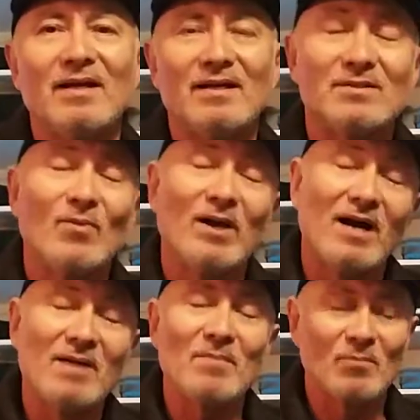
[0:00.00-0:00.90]
is the way
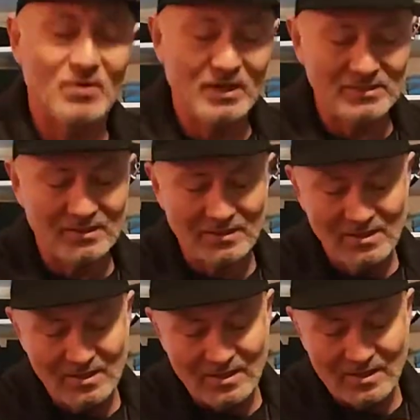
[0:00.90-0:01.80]
I memorize it.
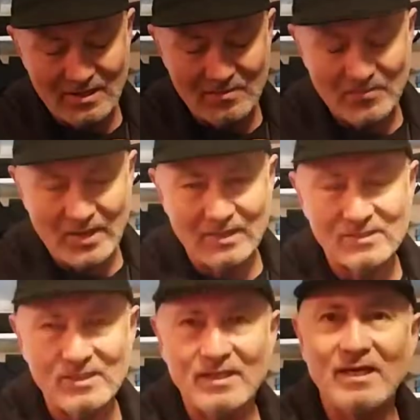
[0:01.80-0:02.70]
And
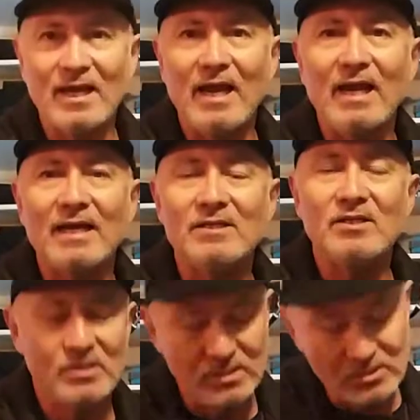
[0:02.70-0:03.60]
it's E, A,
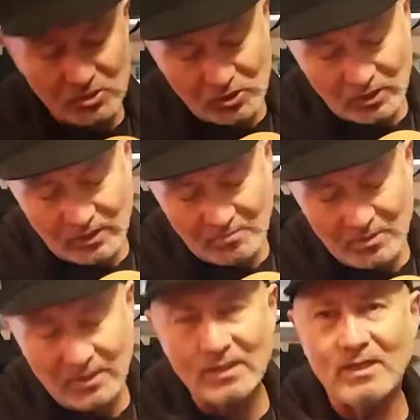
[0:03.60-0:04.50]
D, G,
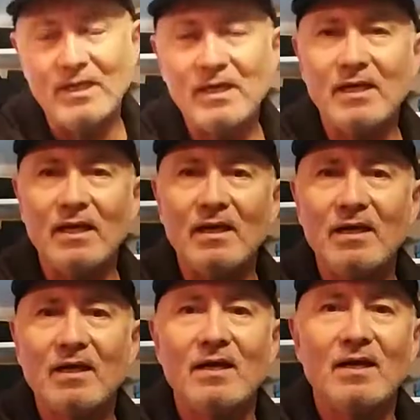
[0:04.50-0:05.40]
B, E.
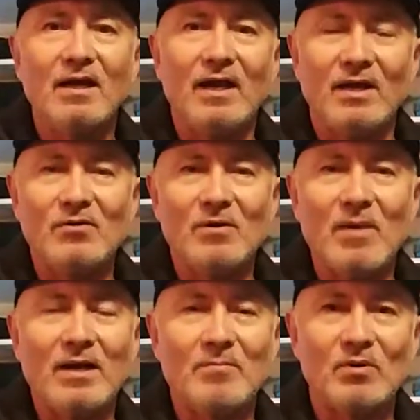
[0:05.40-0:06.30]
And you can
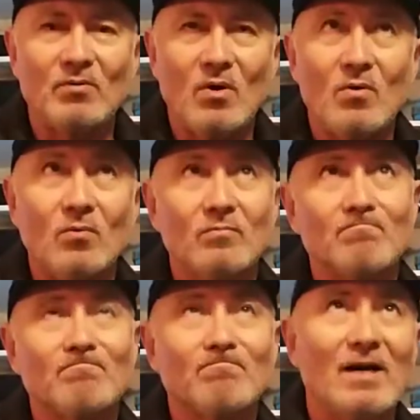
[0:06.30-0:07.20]
make up your own
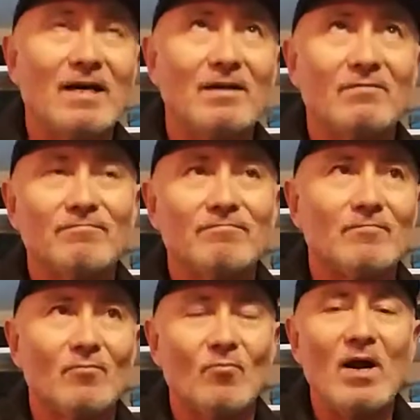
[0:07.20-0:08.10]
kind of
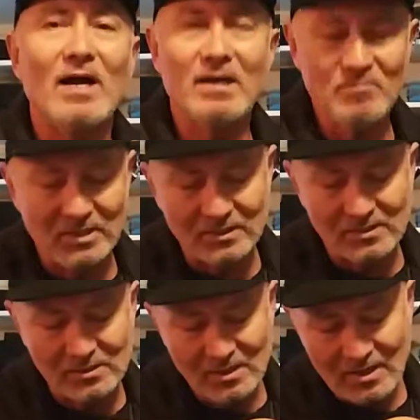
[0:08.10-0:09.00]
rhyme, but
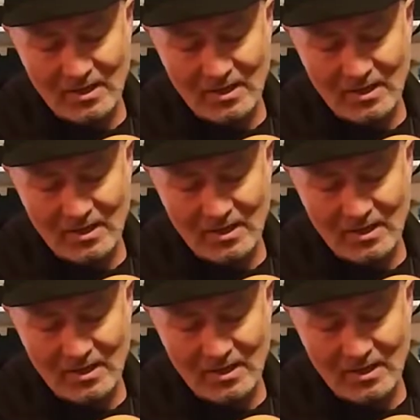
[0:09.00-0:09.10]
it's